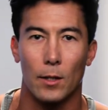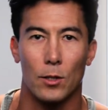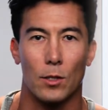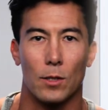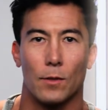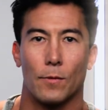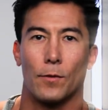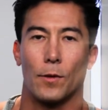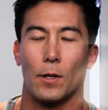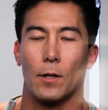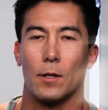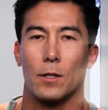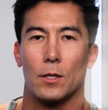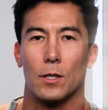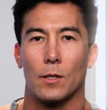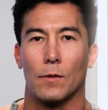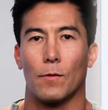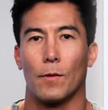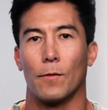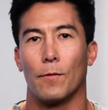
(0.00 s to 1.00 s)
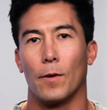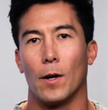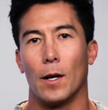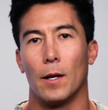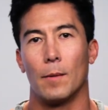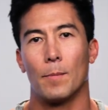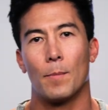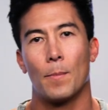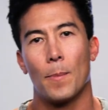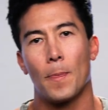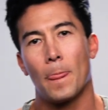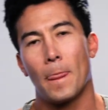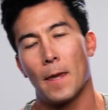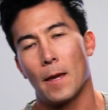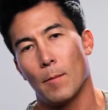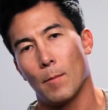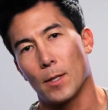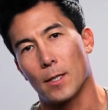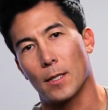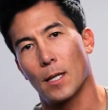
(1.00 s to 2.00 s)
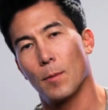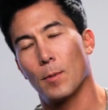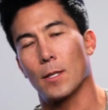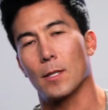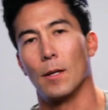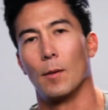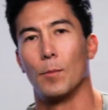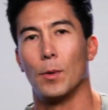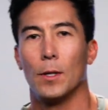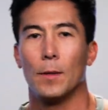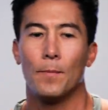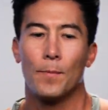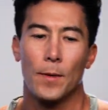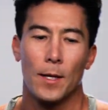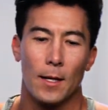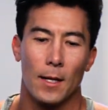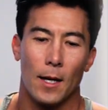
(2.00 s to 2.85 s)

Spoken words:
Just for fun. But to keep it simple,